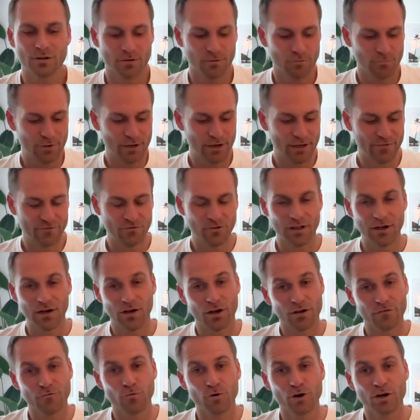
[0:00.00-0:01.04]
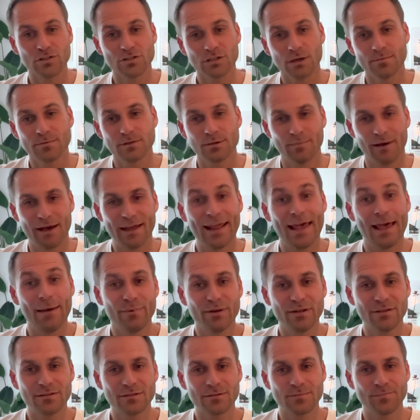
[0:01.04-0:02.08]
what I've done a lot of workshops about
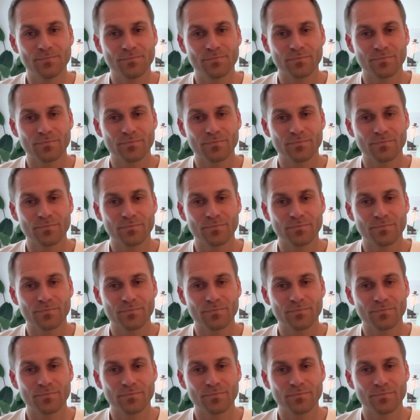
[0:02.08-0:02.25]
habits